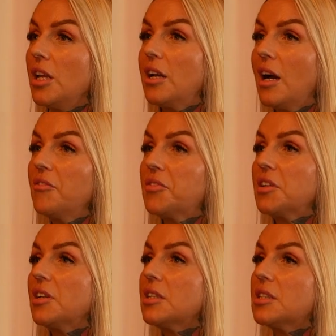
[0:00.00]
really
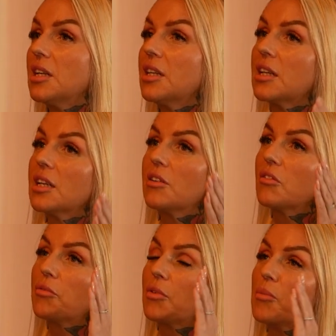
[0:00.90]
confidently say that
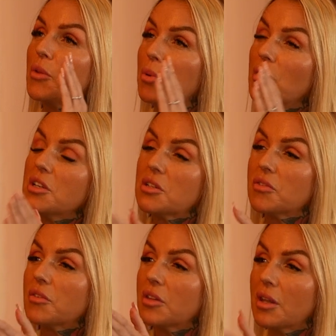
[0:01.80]
from the point
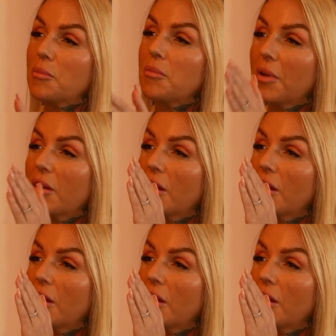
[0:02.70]
of them